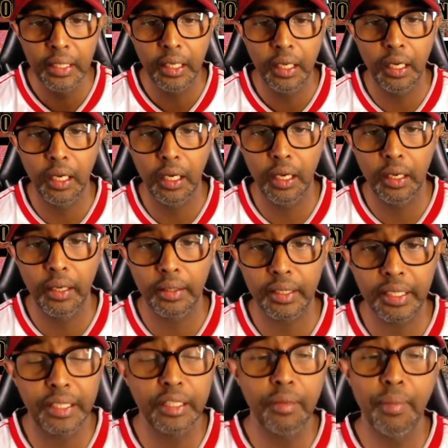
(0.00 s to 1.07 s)

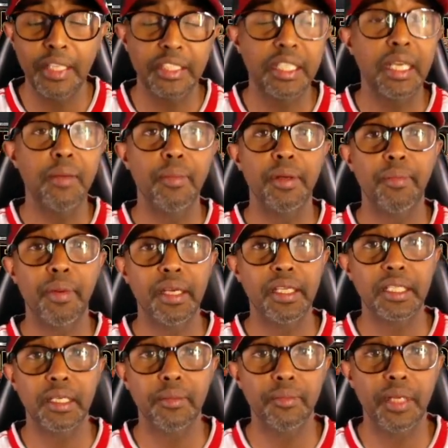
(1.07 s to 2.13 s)
can you imagine him and
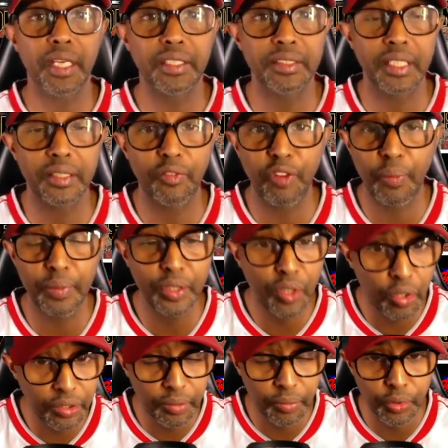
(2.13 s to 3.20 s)
Bellingham and
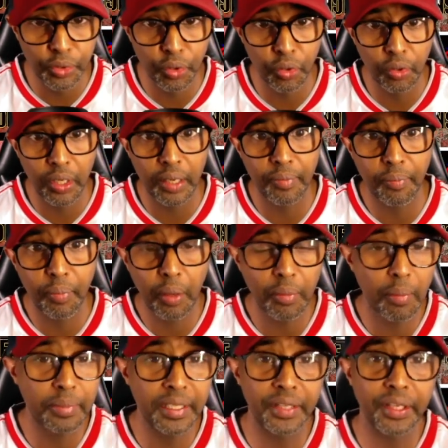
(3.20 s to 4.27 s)
Fabinho in the middle, and
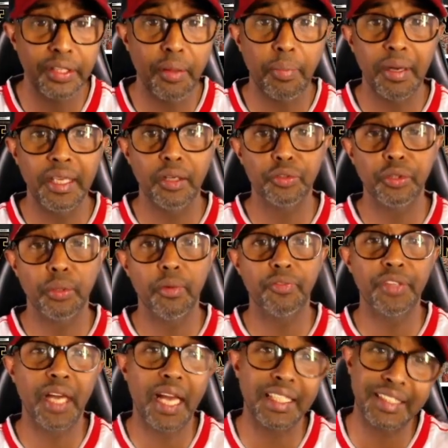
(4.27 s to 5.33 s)
probably another player on top
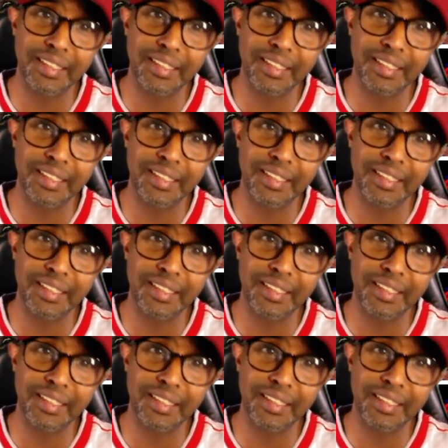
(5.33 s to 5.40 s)
of that?